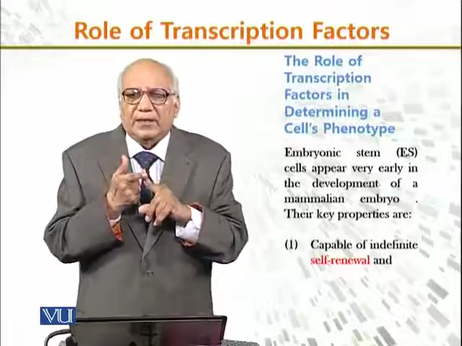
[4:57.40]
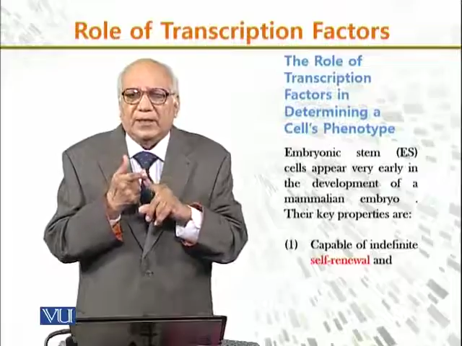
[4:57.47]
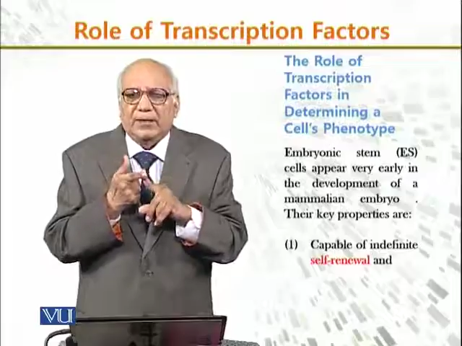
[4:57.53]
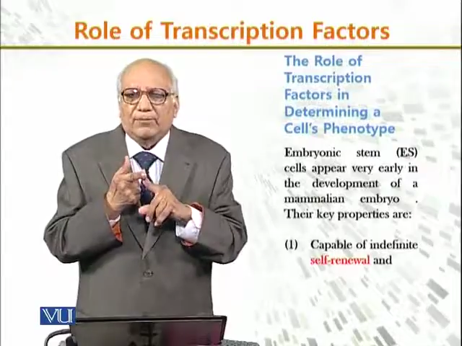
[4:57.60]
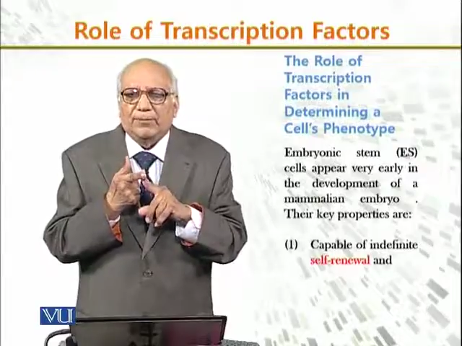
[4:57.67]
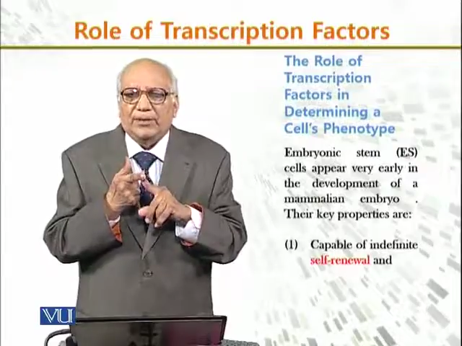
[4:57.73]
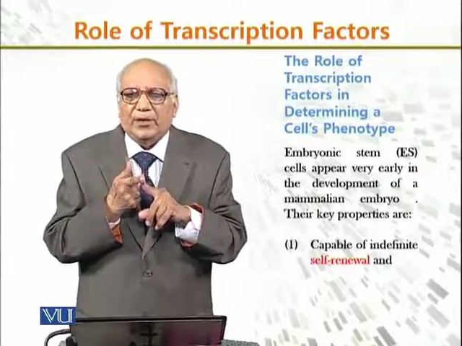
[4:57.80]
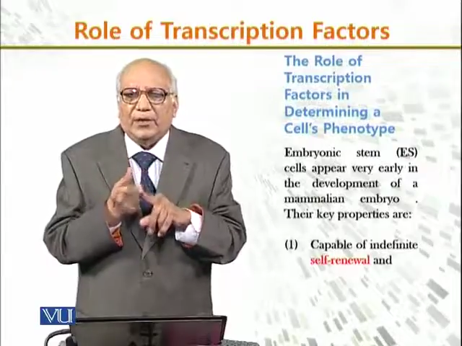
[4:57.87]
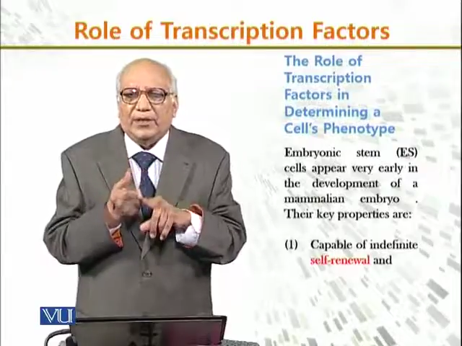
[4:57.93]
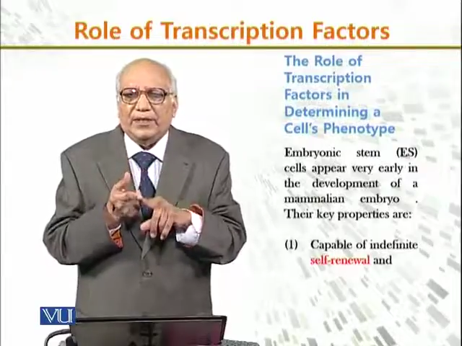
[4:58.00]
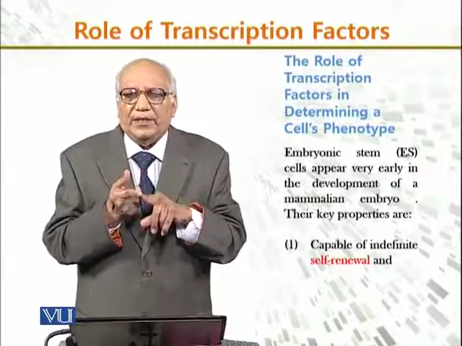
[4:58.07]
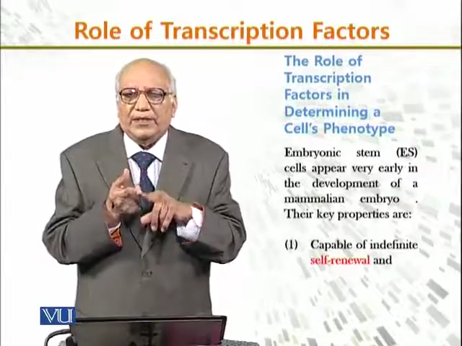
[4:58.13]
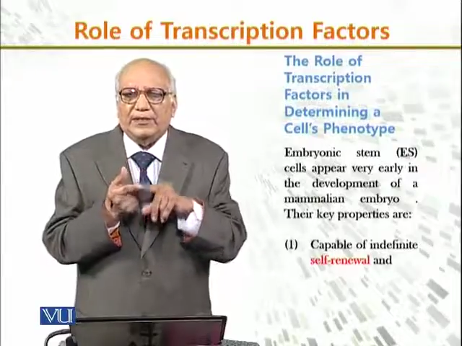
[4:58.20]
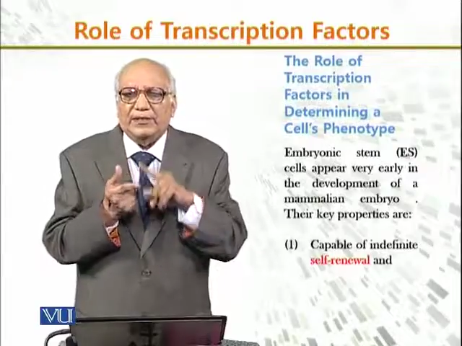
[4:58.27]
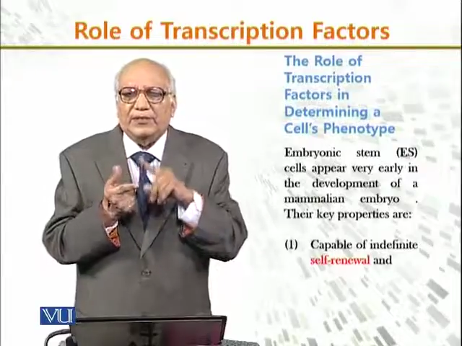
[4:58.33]

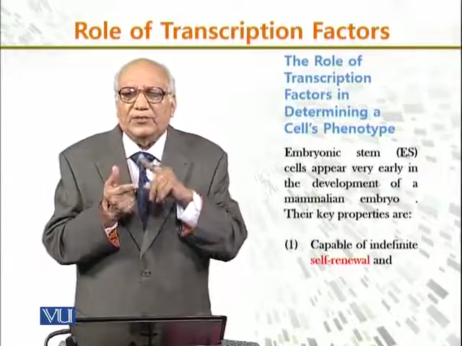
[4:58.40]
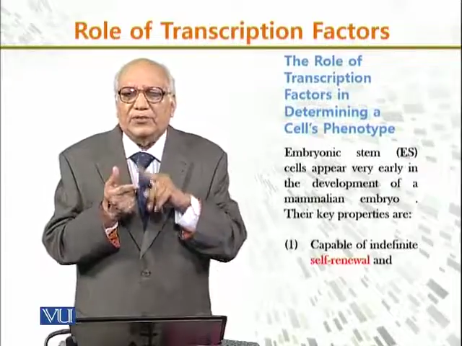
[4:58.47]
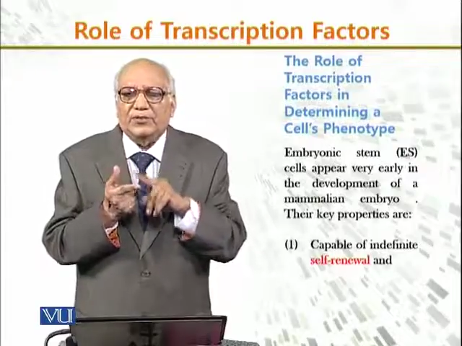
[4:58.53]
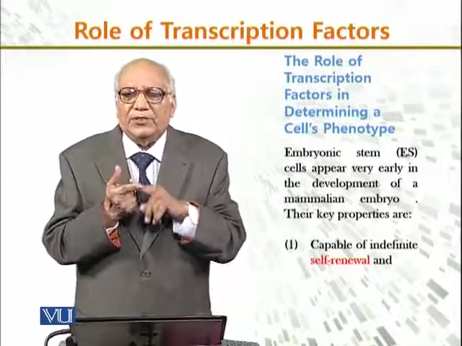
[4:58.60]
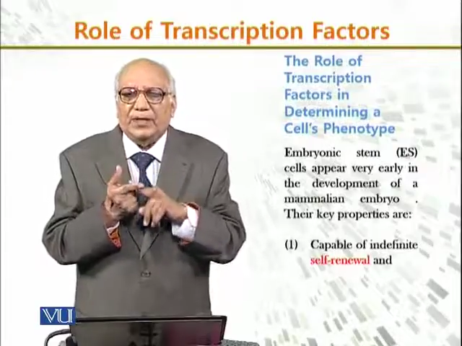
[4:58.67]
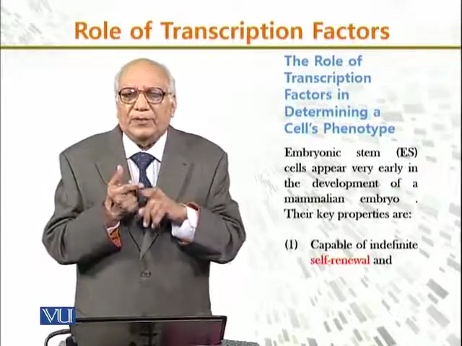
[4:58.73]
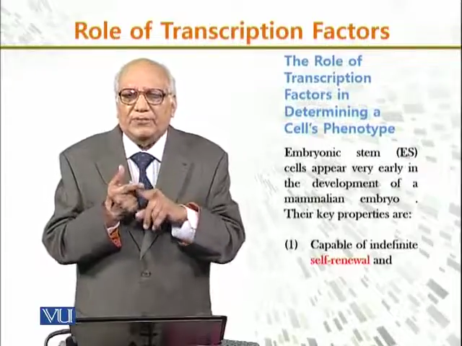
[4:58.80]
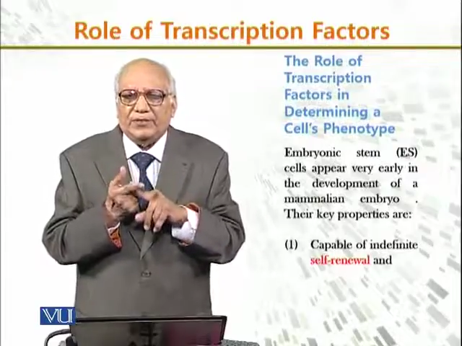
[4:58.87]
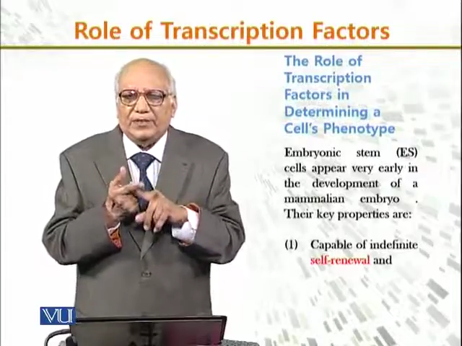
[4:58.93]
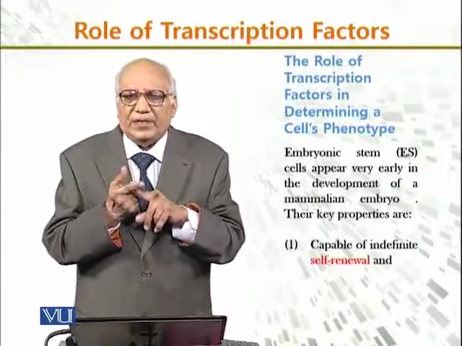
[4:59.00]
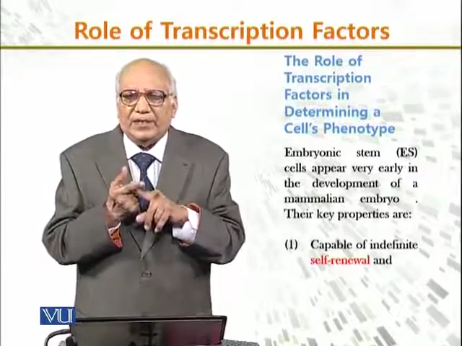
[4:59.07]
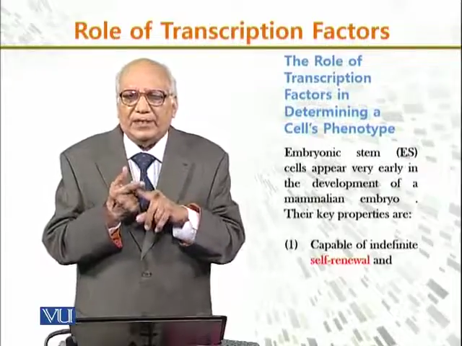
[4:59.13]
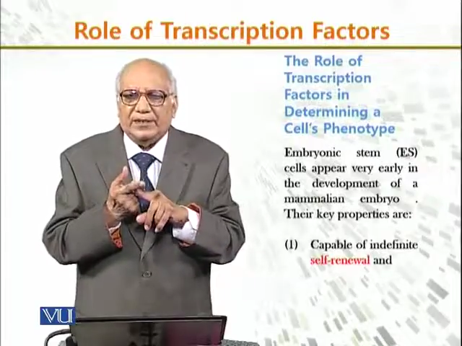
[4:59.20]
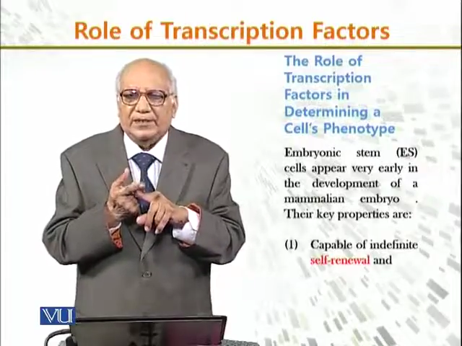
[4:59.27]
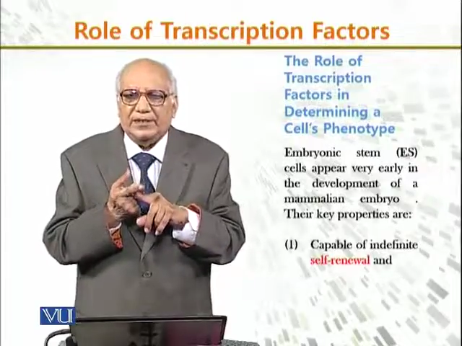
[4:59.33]
embryonic stem
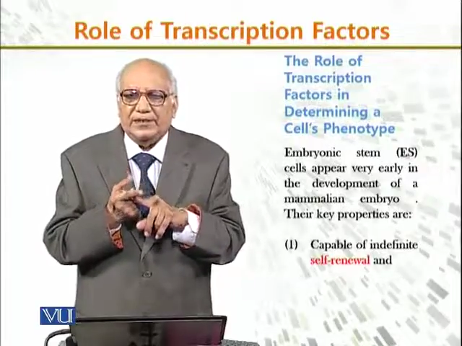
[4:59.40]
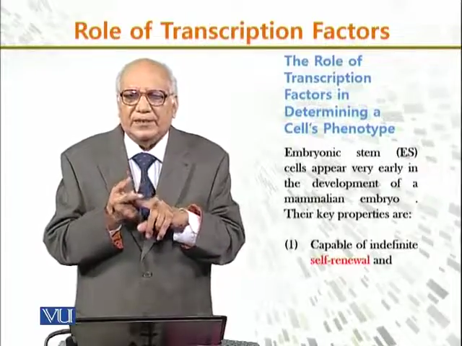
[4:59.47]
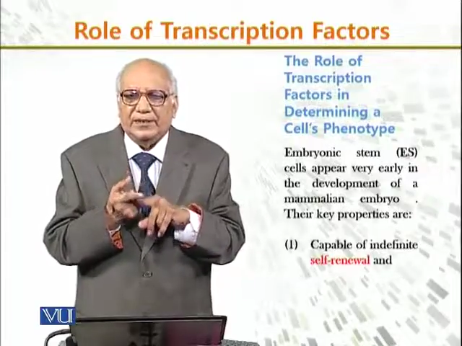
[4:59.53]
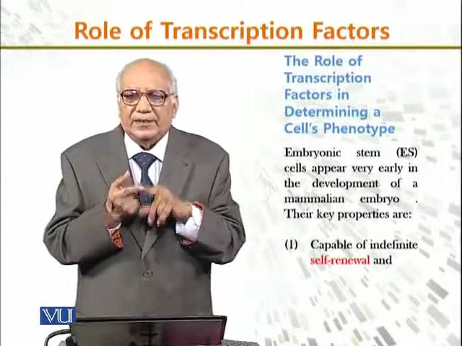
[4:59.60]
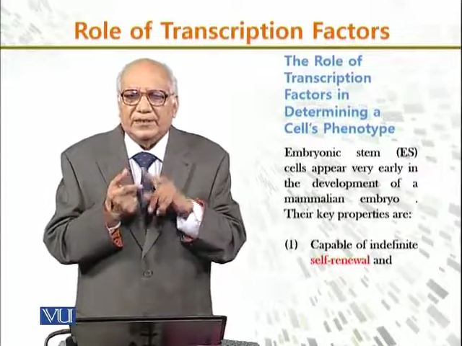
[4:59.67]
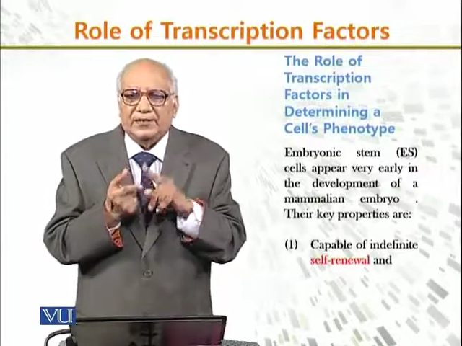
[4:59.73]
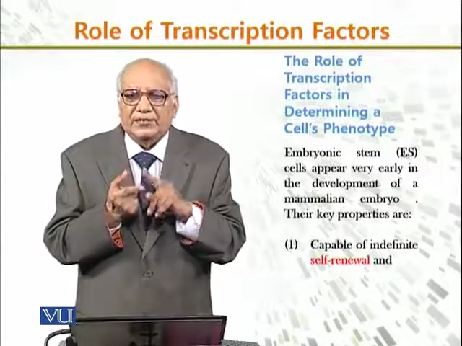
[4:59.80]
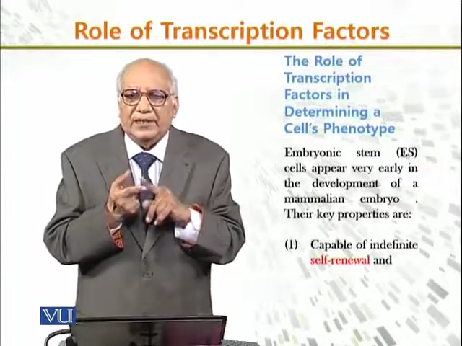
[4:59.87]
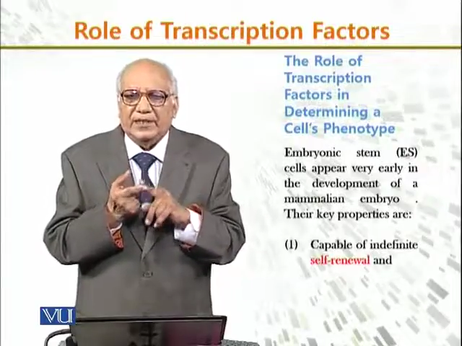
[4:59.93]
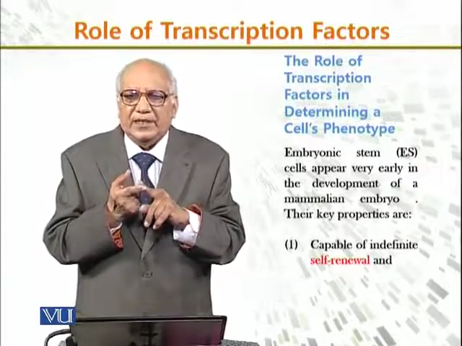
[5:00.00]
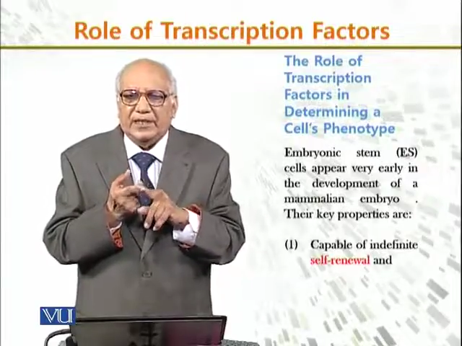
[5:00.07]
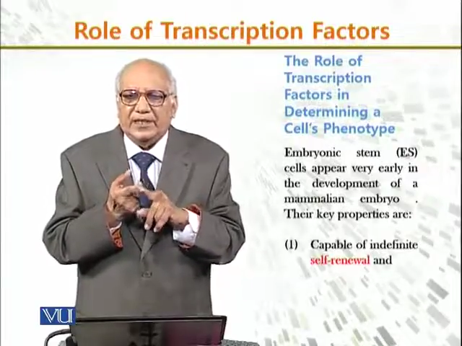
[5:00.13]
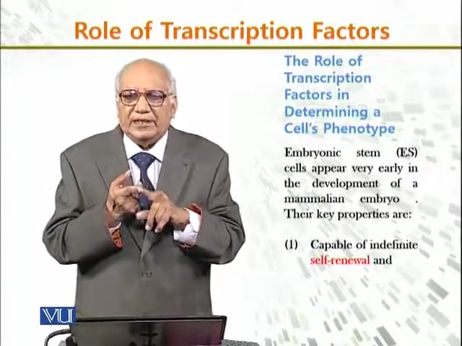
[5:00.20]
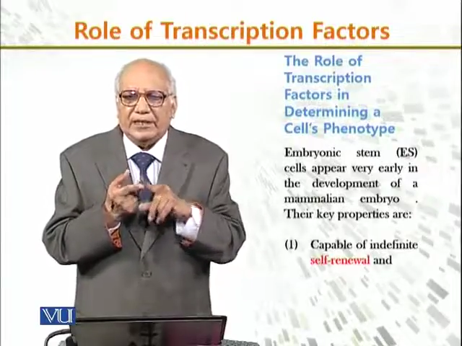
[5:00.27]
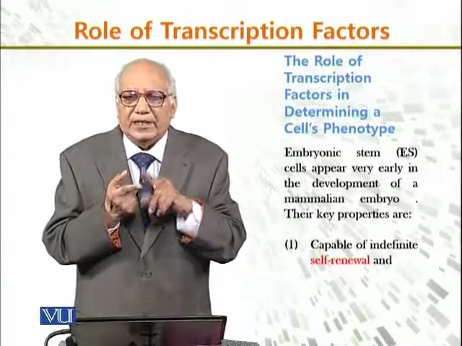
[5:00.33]
cells, they
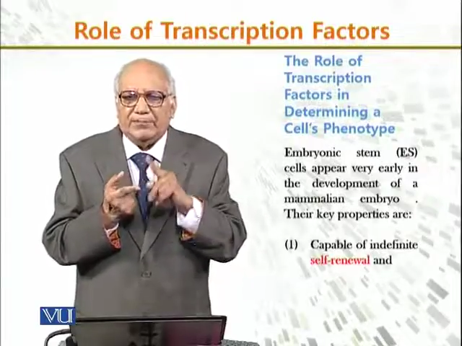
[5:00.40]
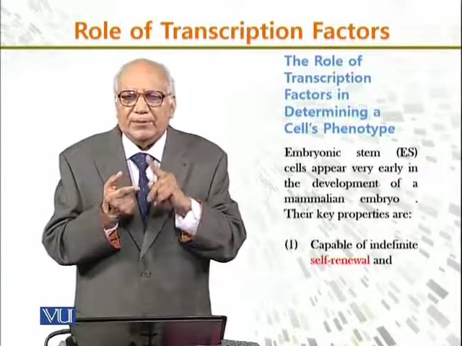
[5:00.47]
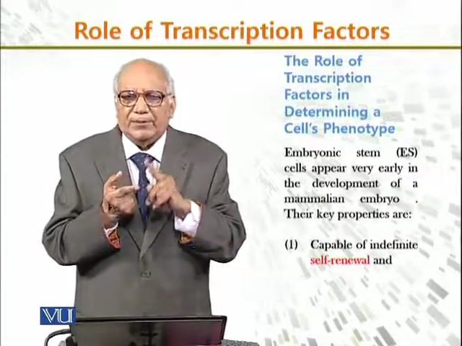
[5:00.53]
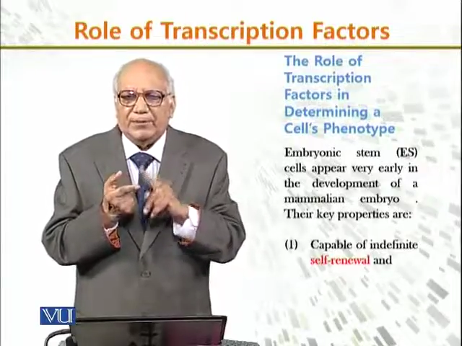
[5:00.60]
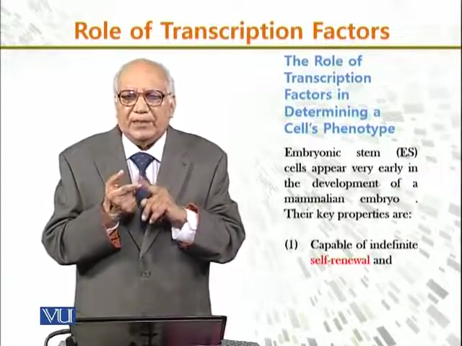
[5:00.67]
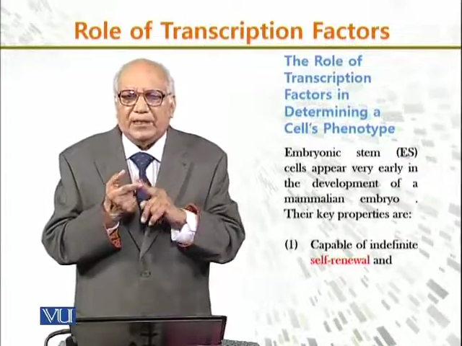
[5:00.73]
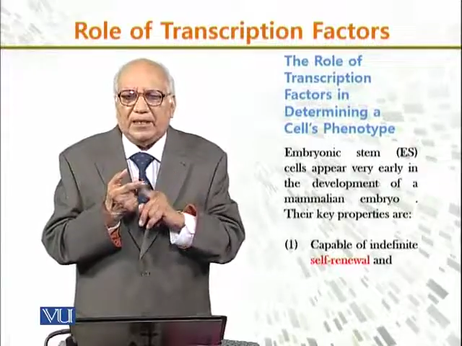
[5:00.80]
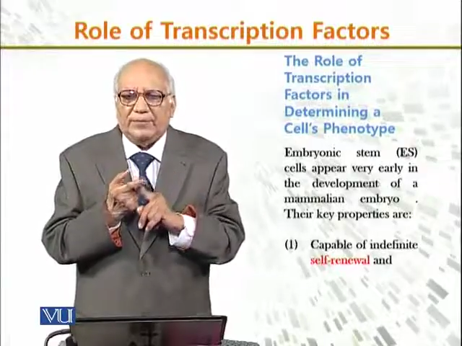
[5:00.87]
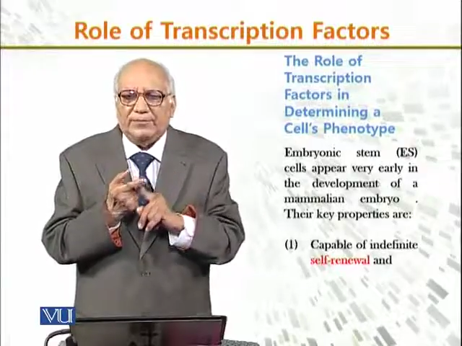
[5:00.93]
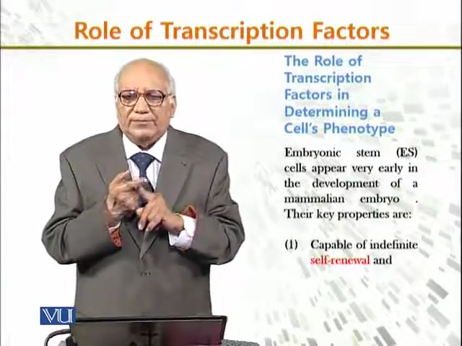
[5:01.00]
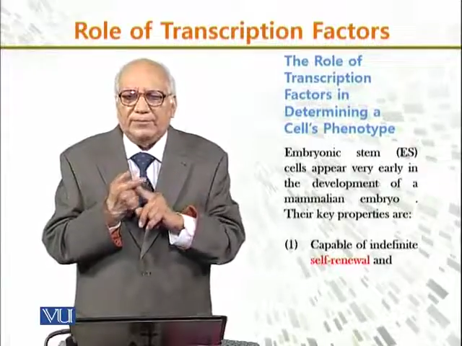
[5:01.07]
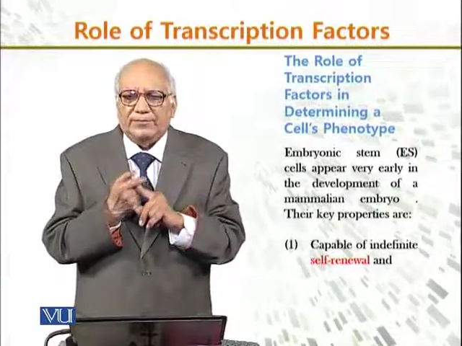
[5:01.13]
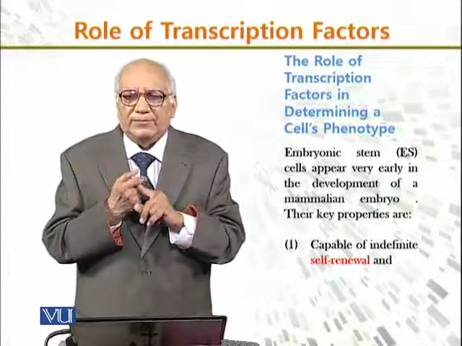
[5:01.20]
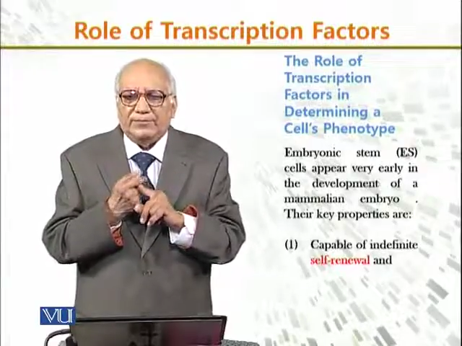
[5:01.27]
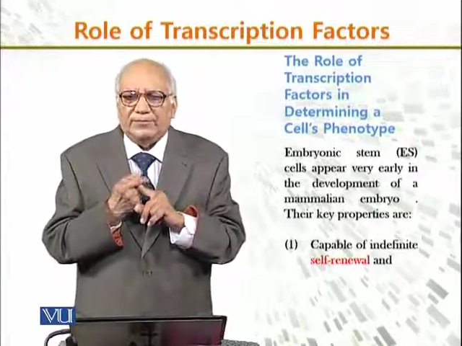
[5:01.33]
are capable of